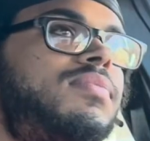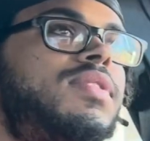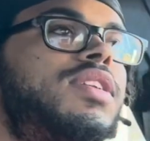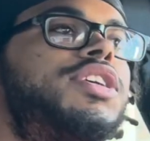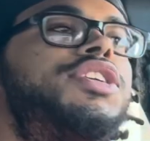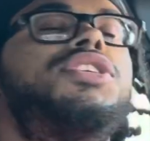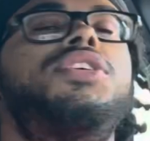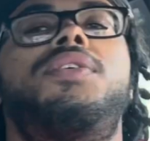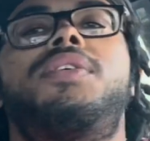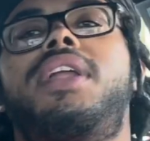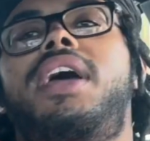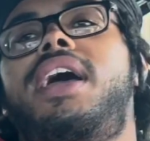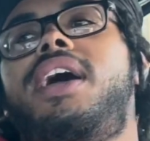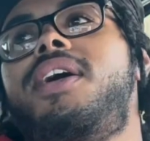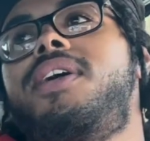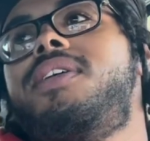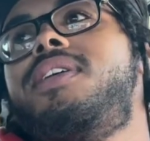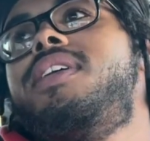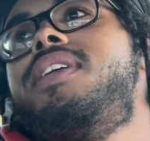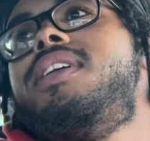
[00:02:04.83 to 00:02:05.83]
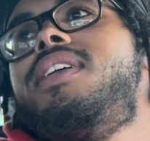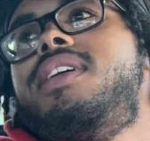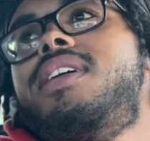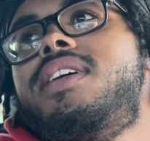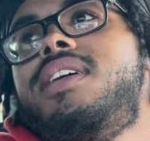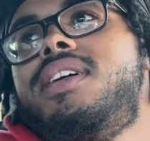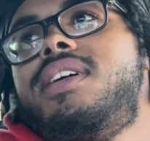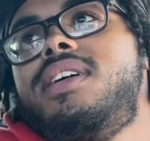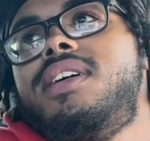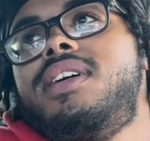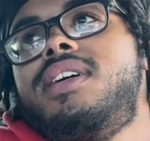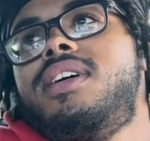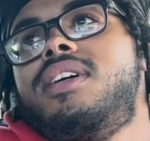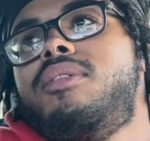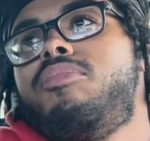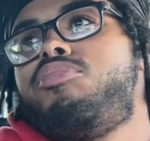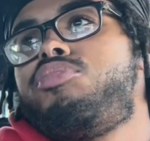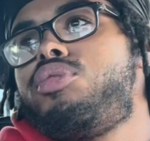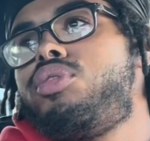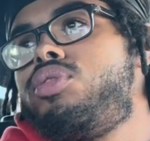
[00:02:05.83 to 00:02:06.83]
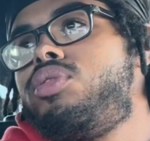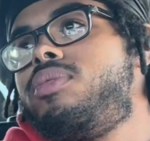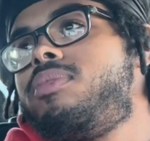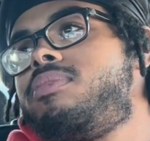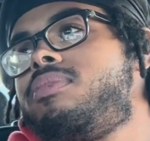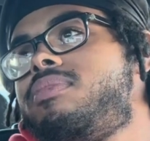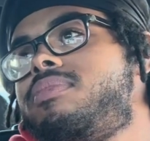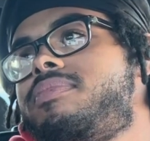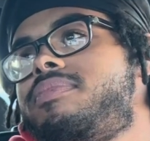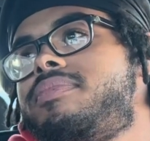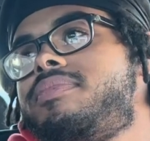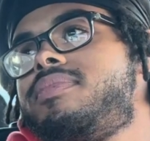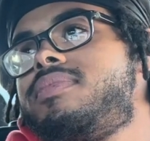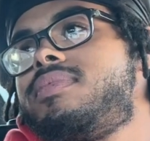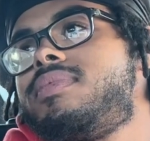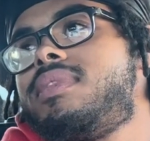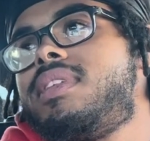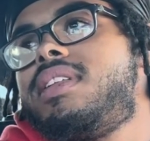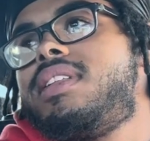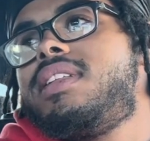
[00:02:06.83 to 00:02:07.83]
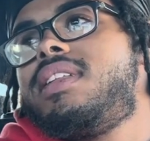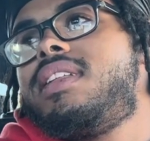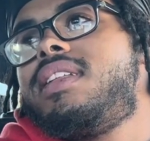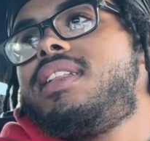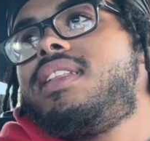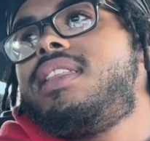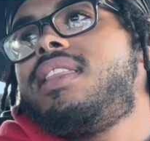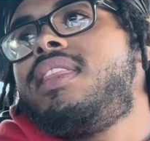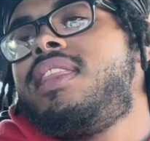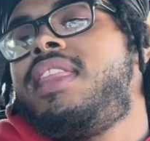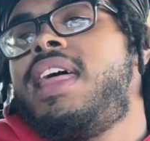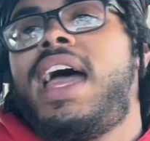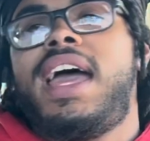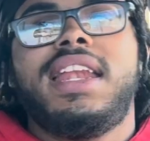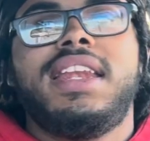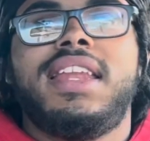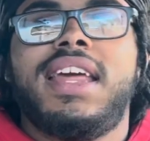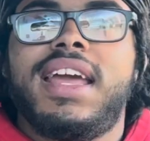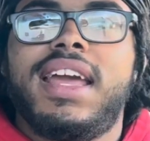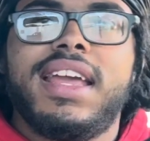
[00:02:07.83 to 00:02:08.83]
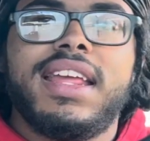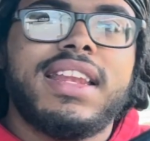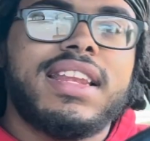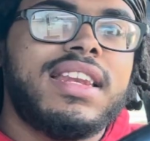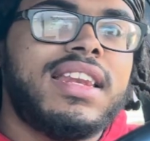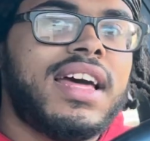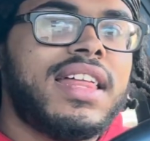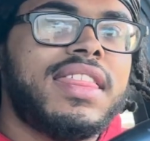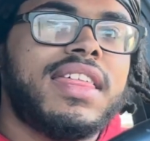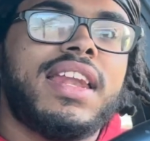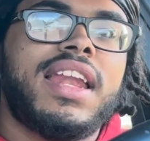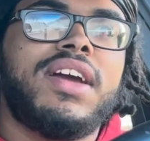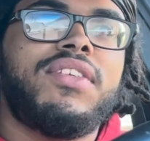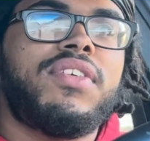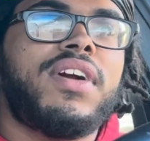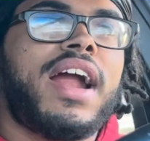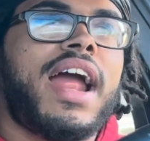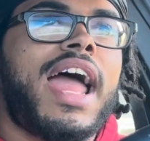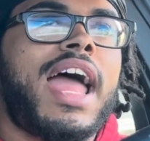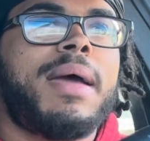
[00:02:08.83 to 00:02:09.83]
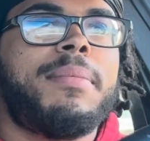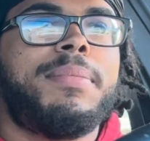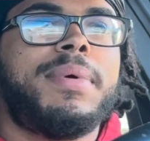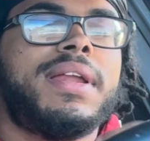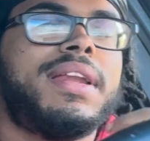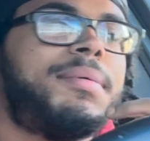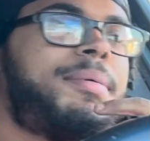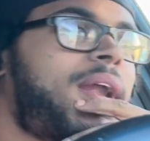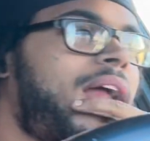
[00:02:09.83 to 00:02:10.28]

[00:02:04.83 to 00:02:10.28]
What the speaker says: So now, boom. That day, nothing ever happened, but